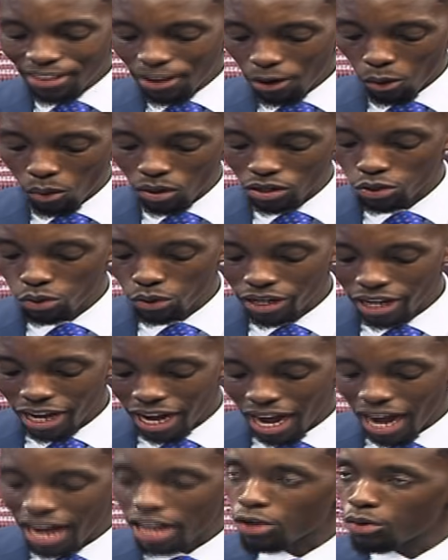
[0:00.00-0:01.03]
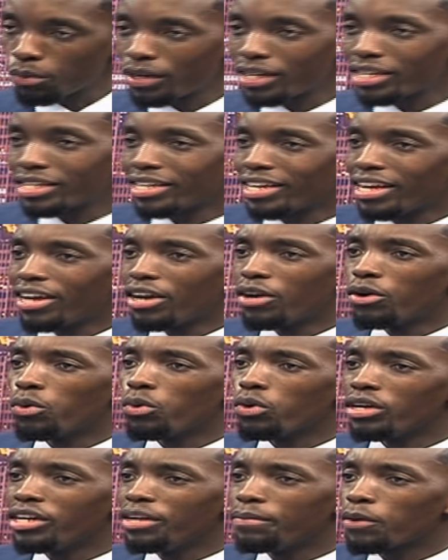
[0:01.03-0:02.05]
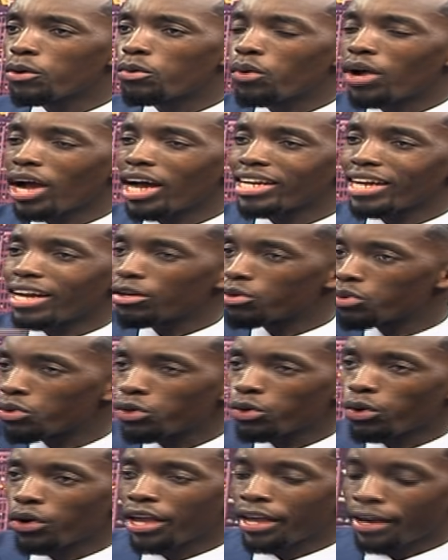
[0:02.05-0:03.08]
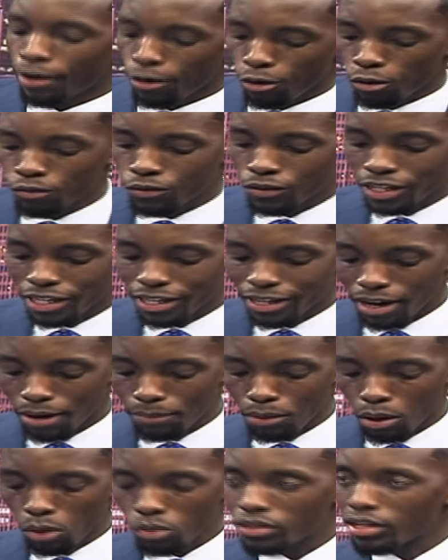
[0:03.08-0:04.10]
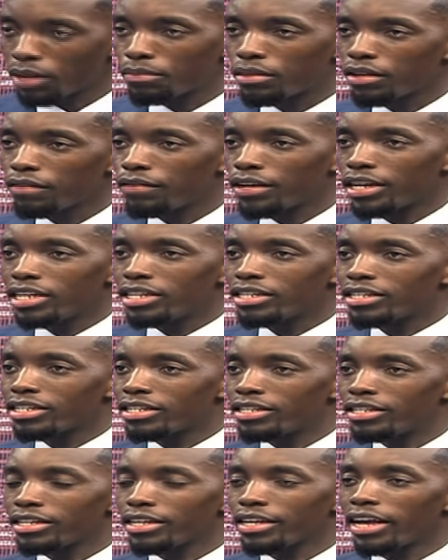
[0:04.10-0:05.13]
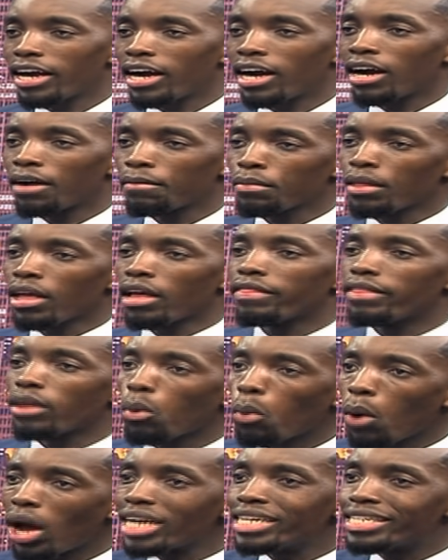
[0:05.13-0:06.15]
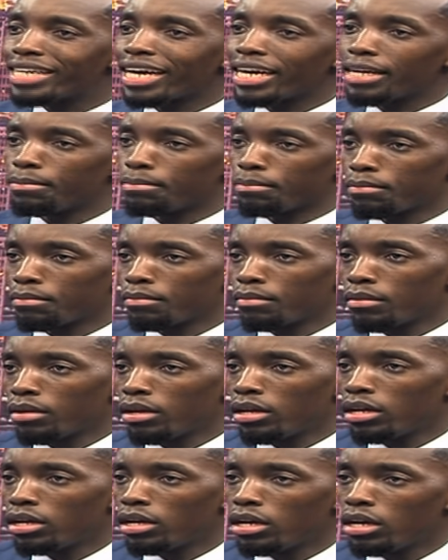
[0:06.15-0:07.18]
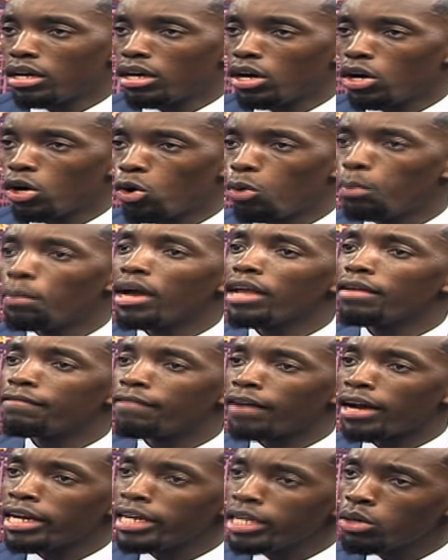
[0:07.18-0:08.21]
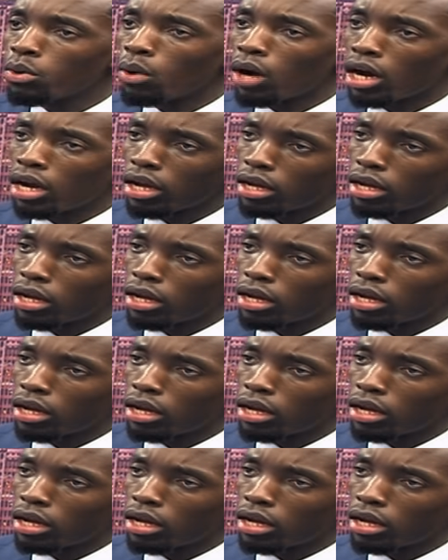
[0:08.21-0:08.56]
kwa story ya argument nimekukata tukiongea offset about something very interesting ya the one time umeivaliwa.